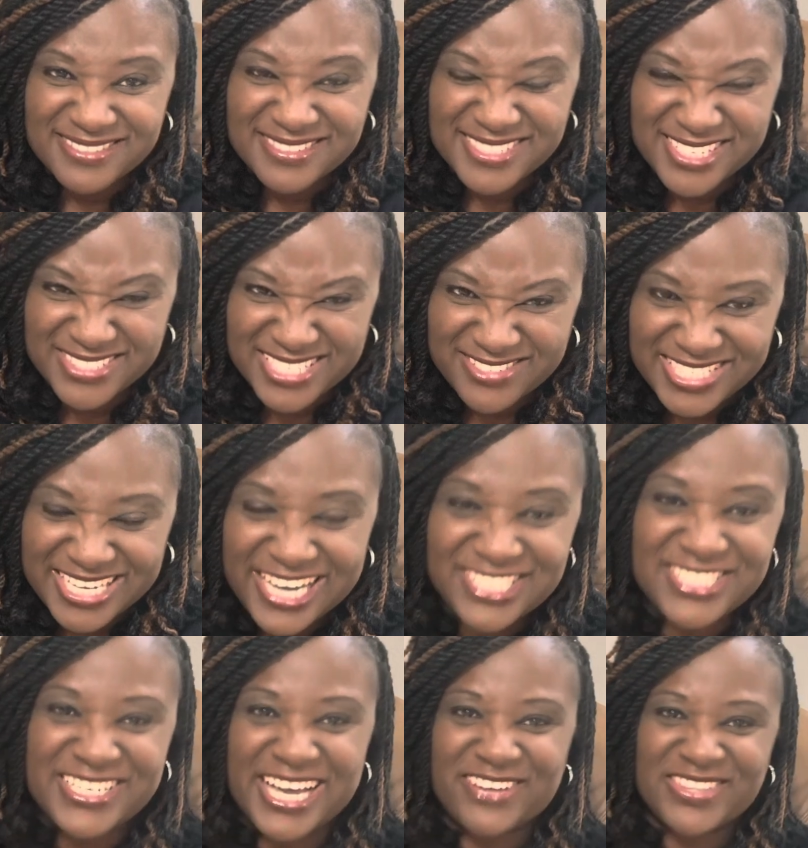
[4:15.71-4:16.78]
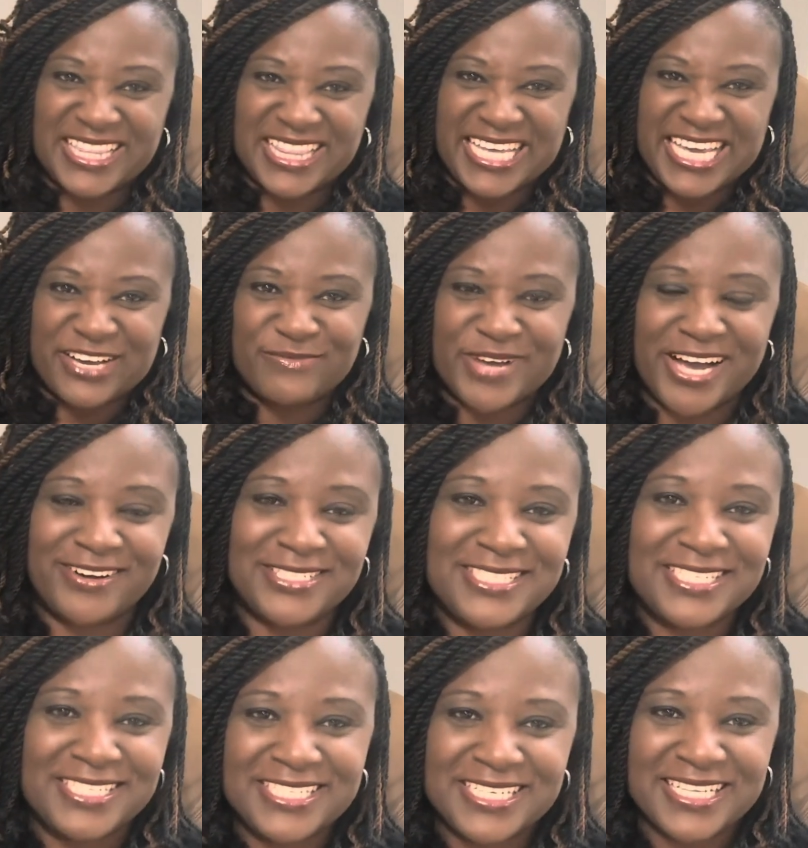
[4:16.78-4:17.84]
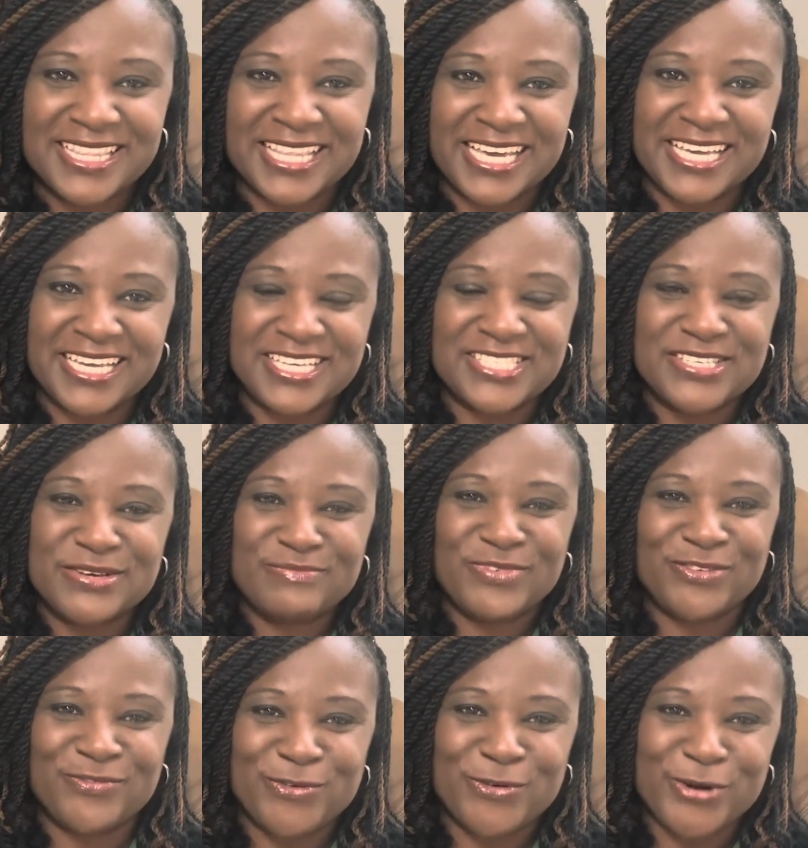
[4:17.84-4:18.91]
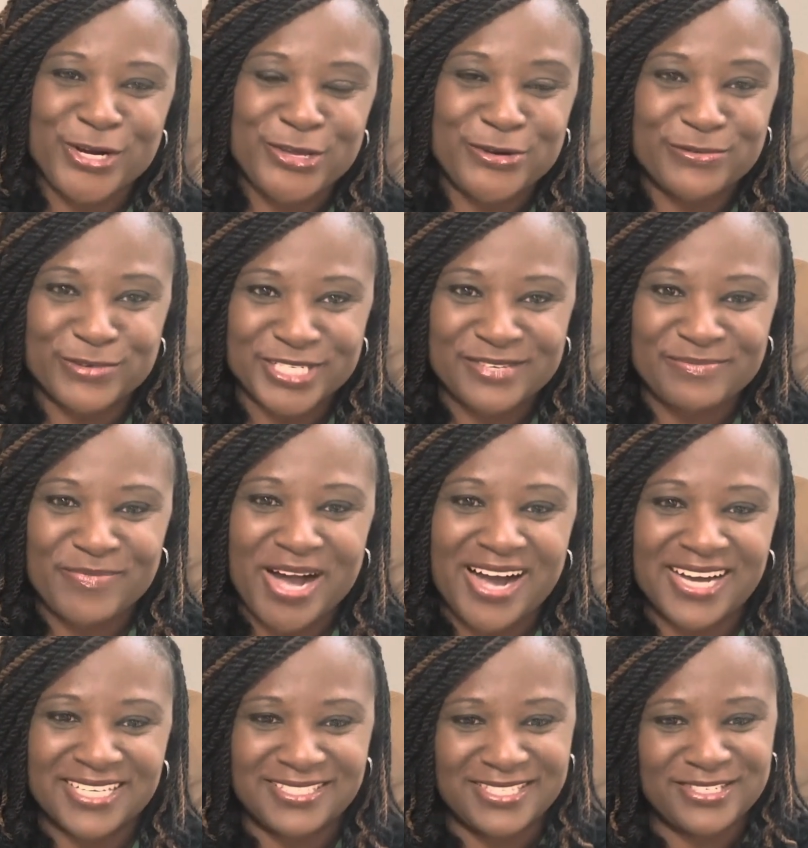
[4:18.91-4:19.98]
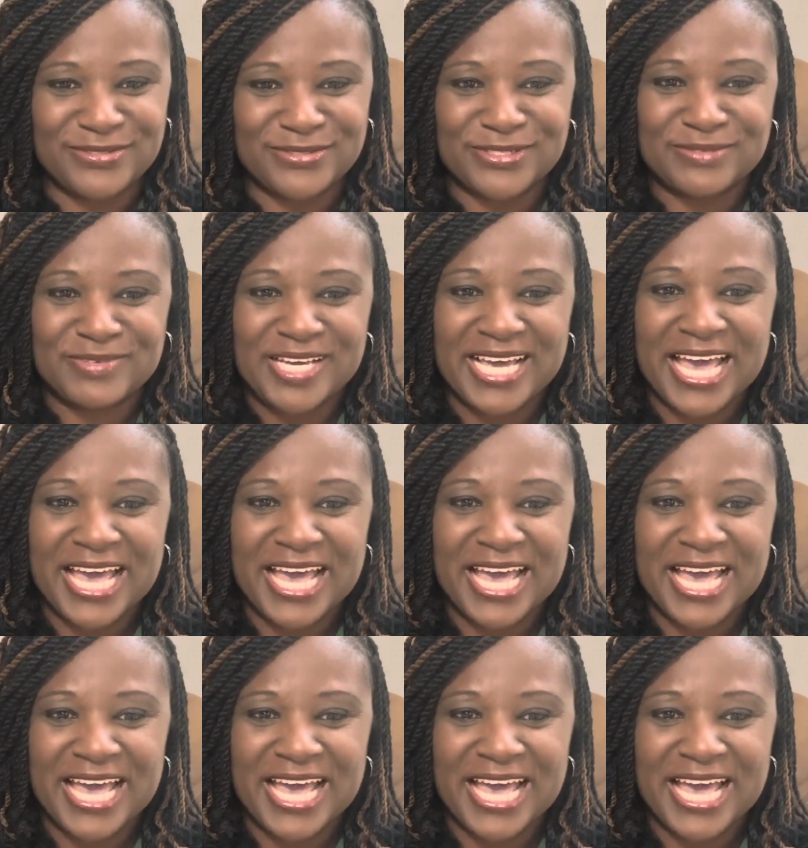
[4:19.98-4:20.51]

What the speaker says: So sometimes you have to think about things before you respond to them.